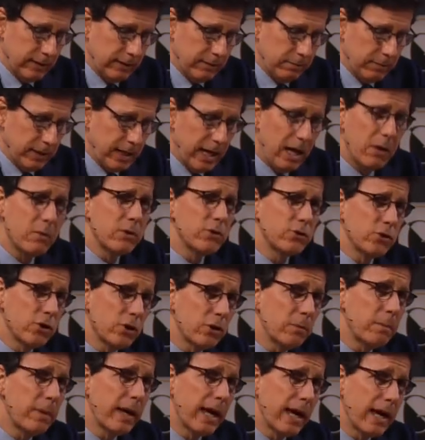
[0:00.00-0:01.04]
But how is
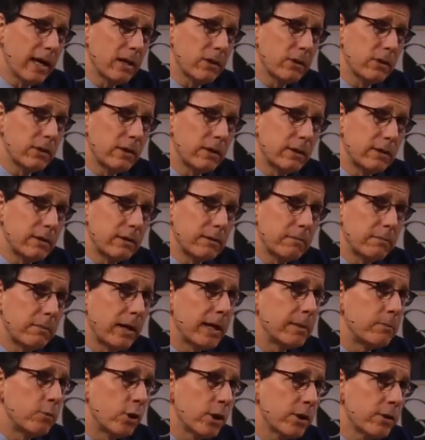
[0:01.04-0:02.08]
your path,
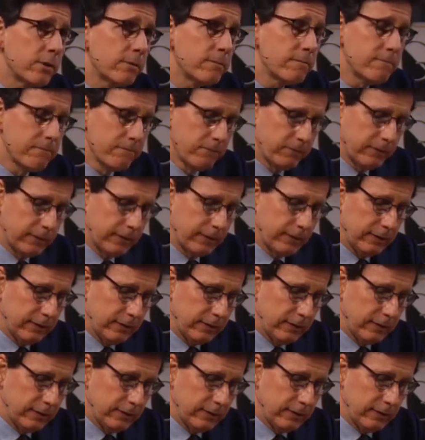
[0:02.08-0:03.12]
my brother?
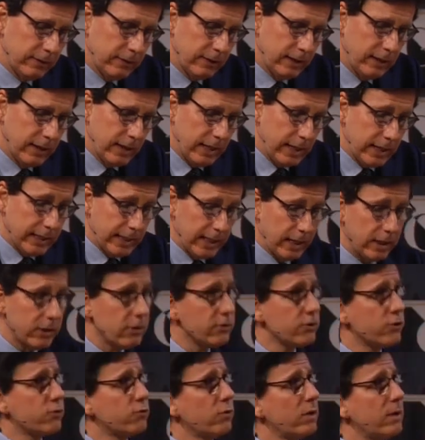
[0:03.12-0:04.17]
And the
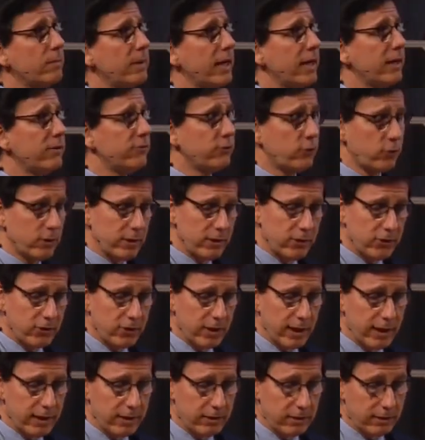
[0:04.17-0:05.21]
other stream answered and
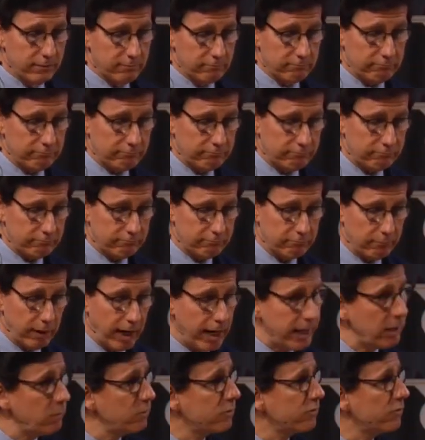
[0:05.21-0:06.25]
said,
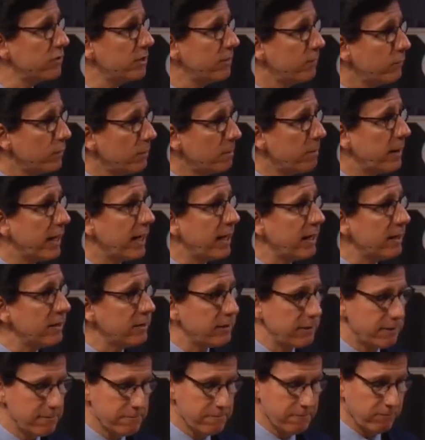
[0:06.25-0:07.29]
Mine was a different
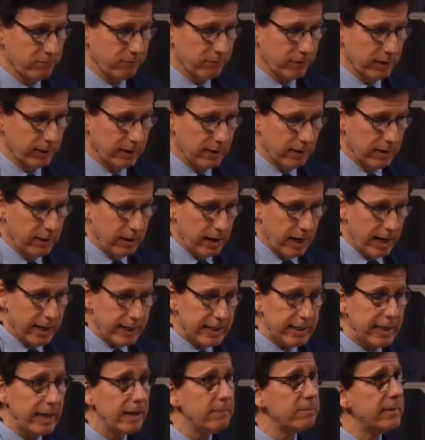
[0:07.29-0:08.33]
path. I
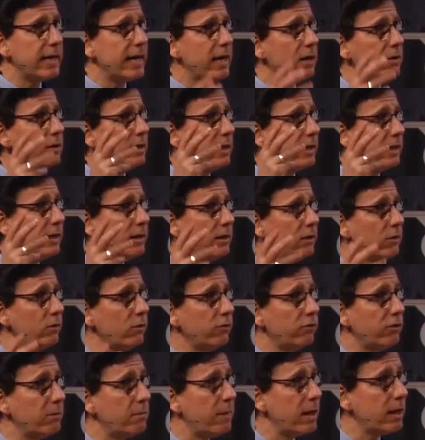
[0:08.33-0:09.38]
came down the
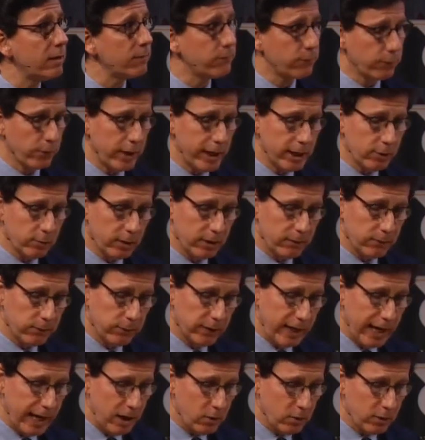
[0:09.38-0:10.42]
hills among fragrant
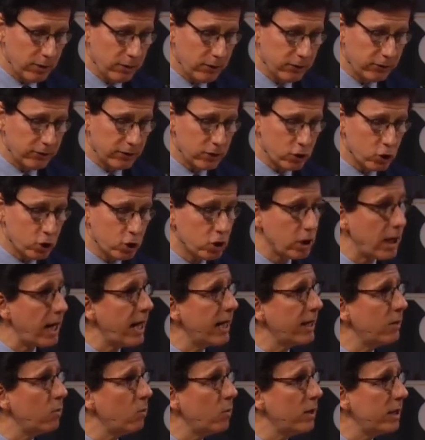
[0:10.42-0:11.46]
flowers and
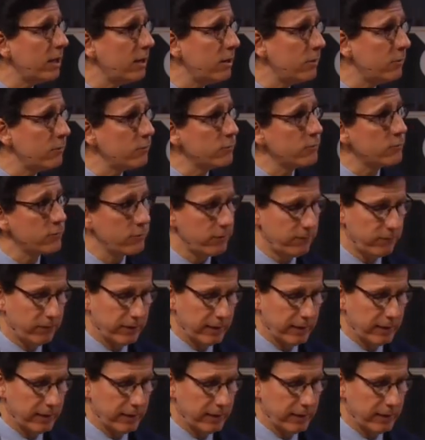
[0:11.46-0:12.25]
shy willows.